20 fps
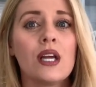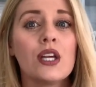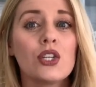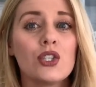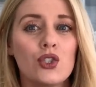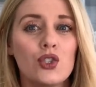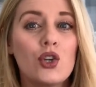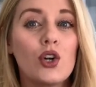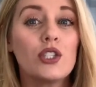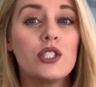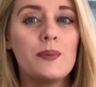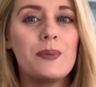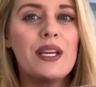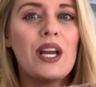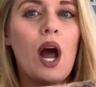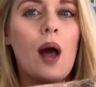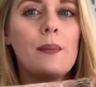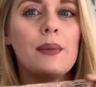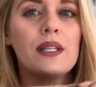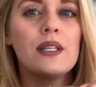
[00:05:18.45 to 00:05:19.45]
start to
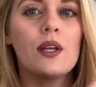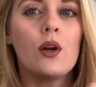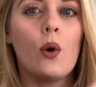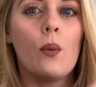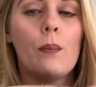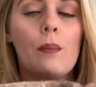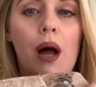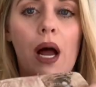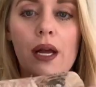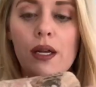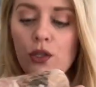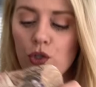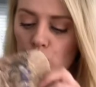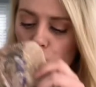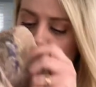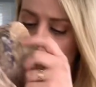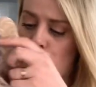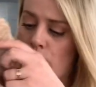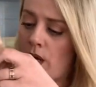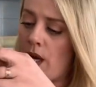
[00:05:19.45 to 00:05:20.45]
become a little
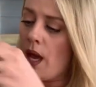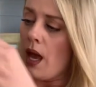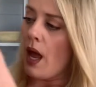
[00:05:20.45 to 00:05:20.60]
much.